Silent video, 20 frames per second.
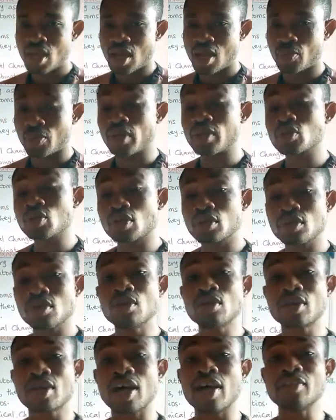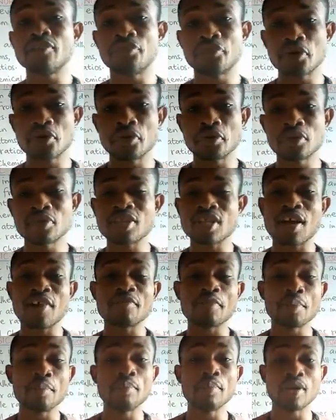And we're also going to look at those that
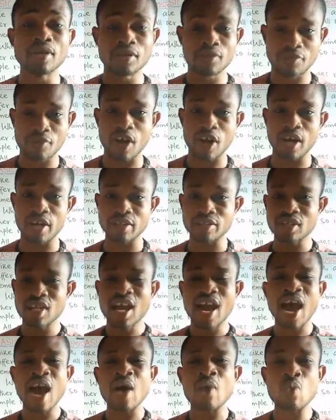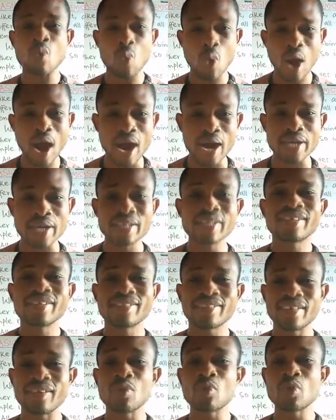have been modified and why
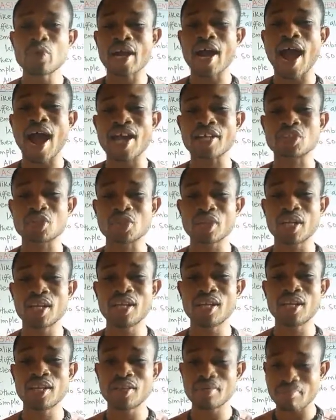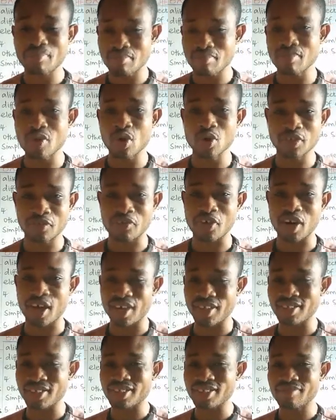they were actually
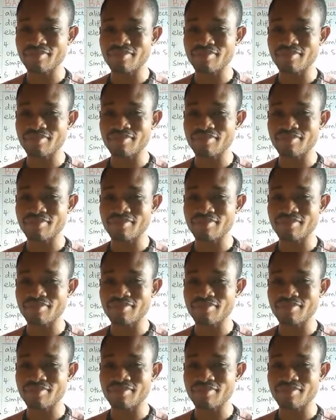modified.